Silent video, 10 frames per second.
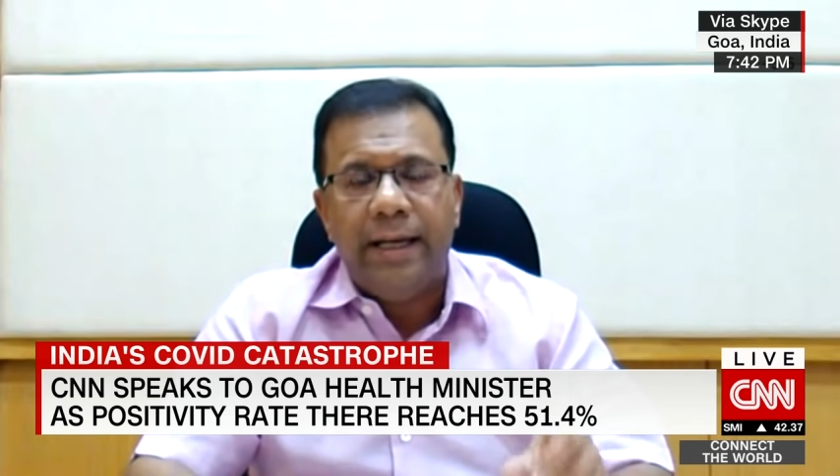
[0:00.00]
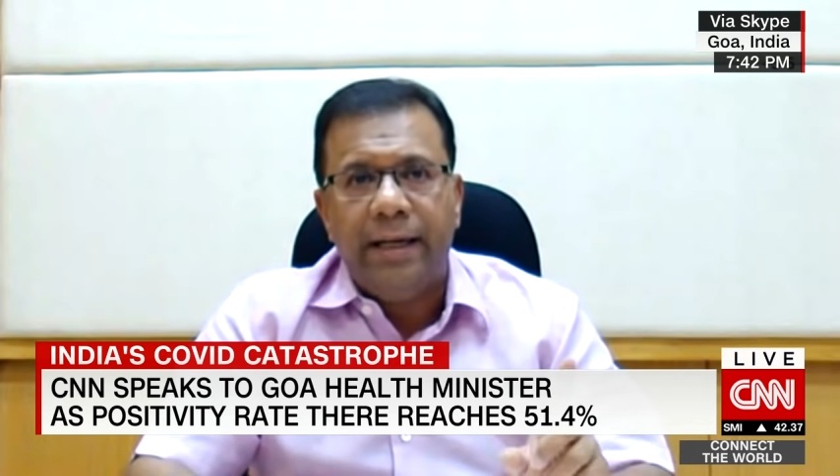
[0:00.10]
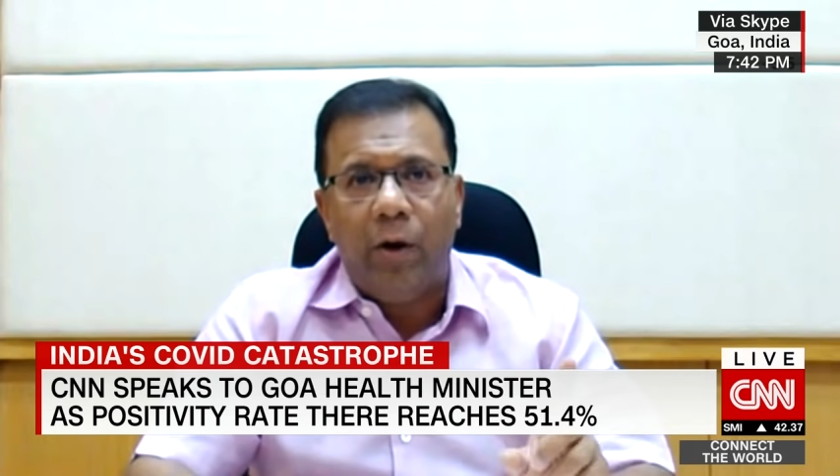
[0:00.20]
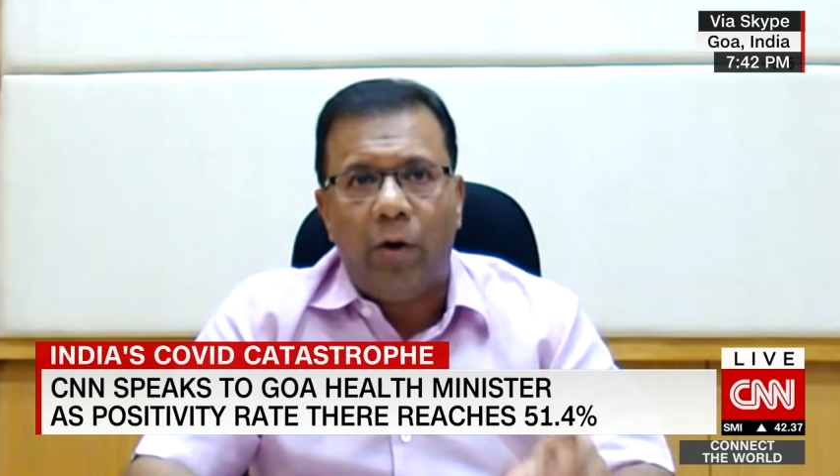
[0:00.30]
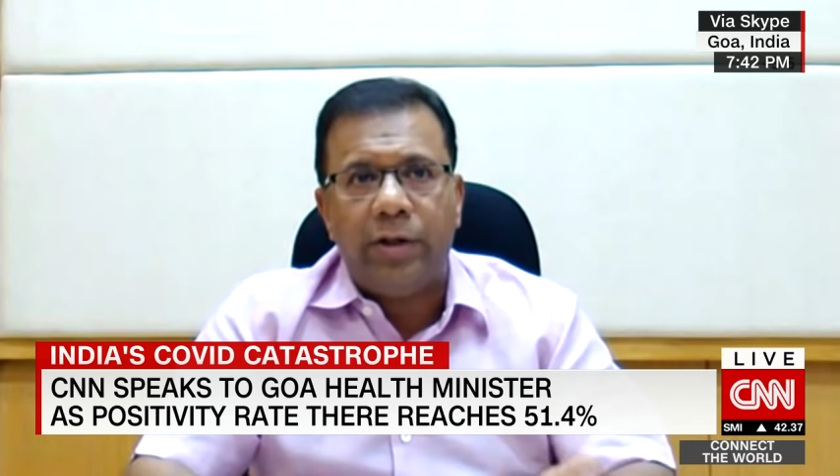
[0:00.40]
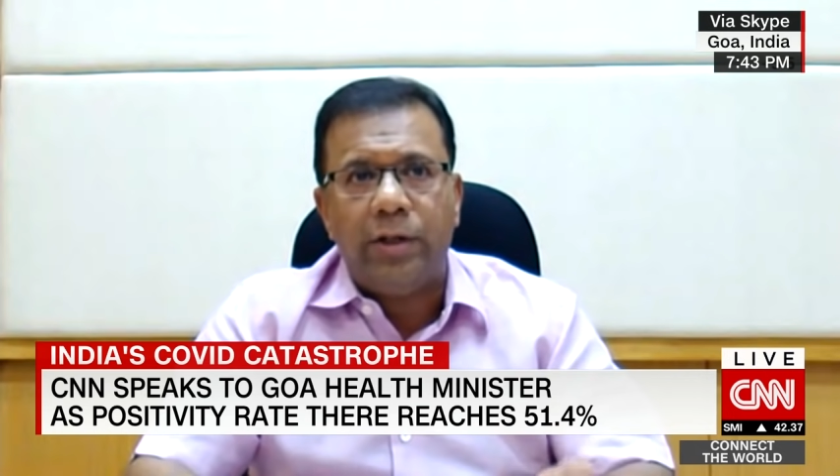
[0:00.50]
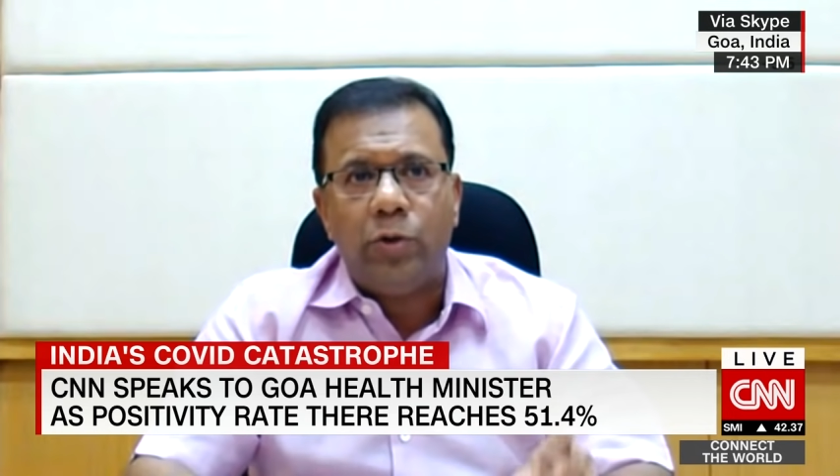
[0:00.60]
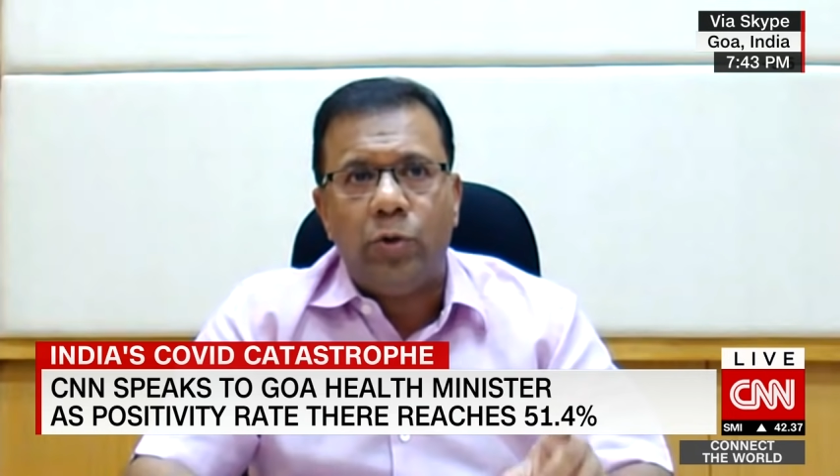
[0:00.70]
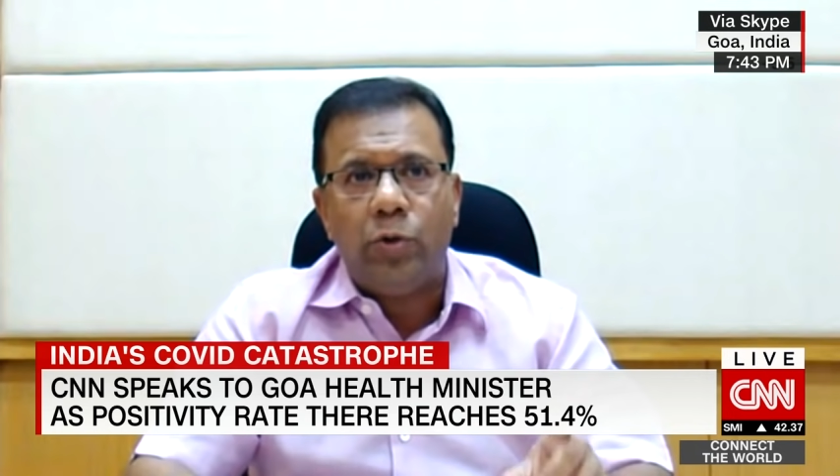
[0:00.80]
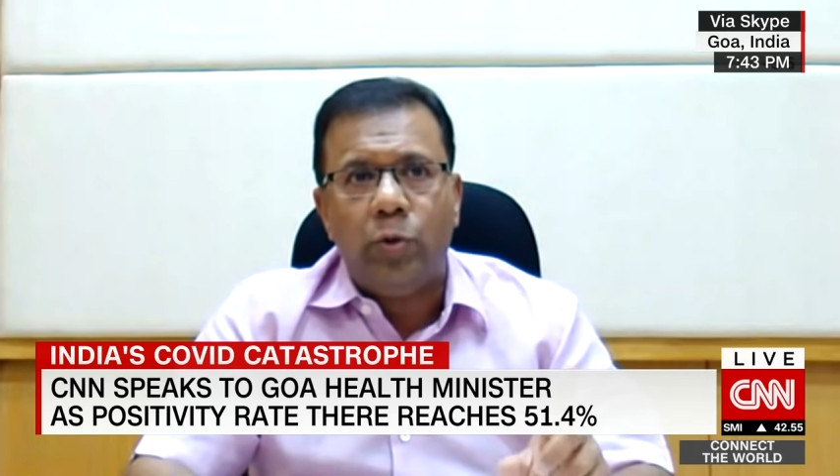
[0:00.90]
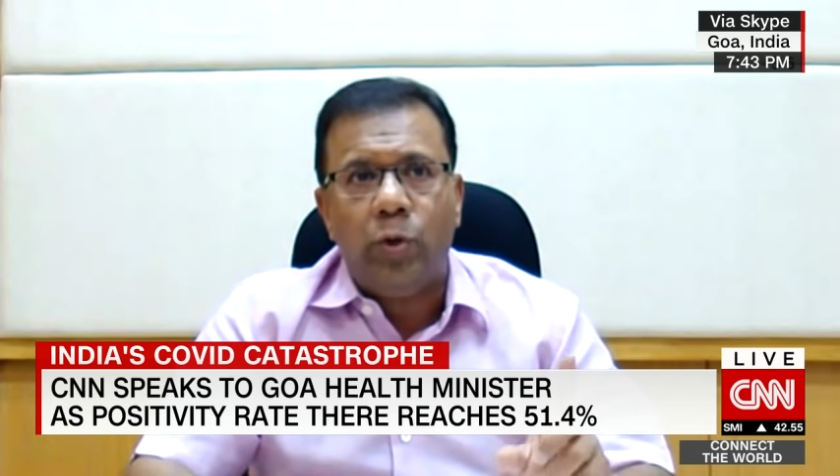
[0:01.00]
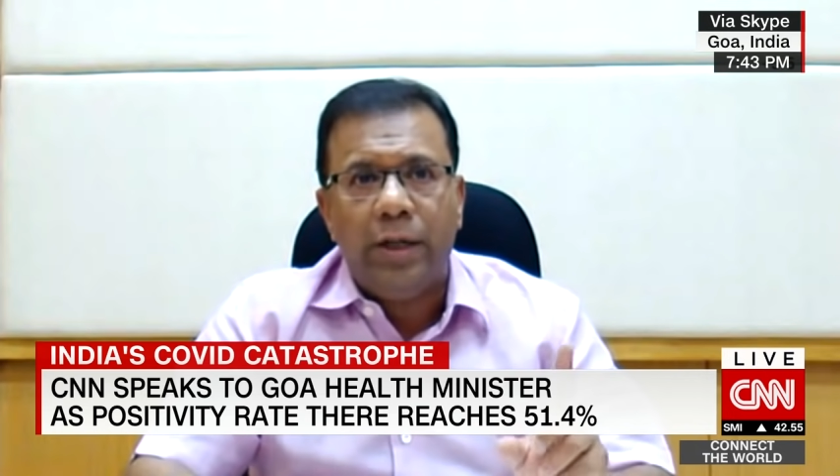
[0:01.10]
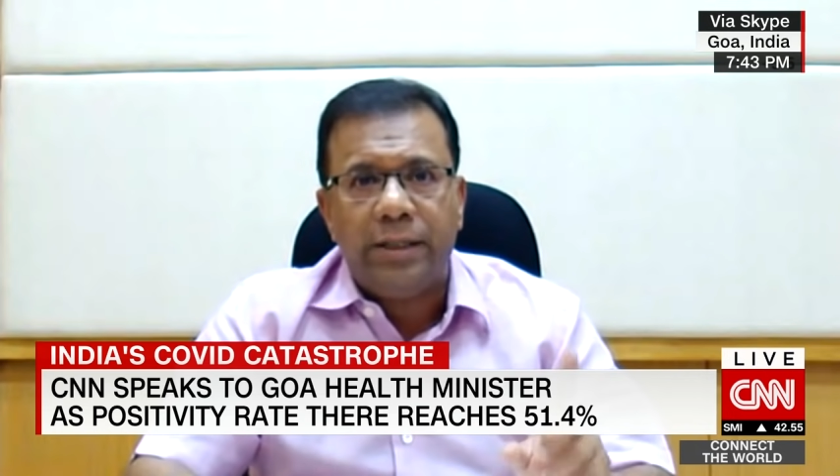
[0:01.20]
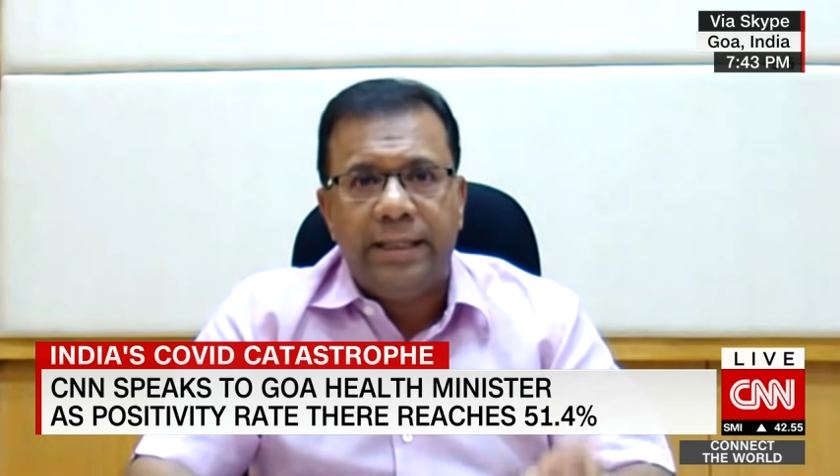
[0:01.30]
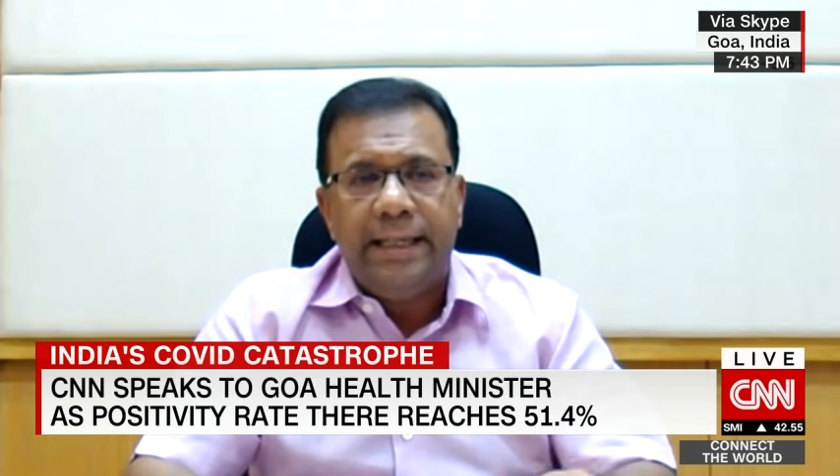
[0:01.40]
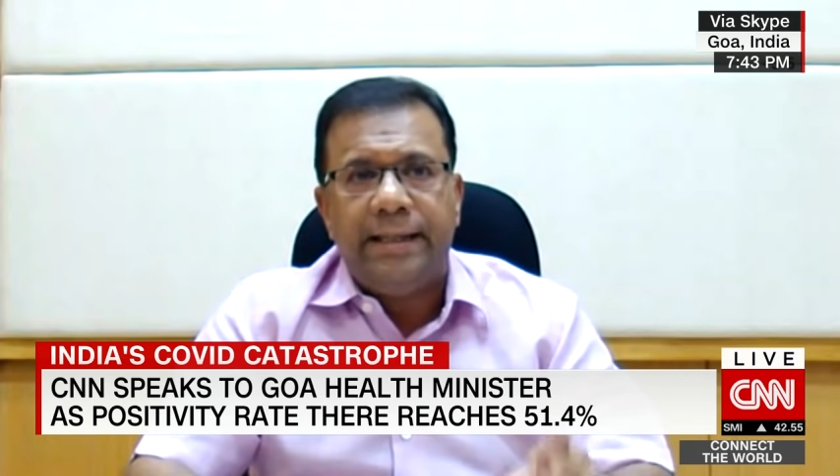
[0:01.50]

in order to see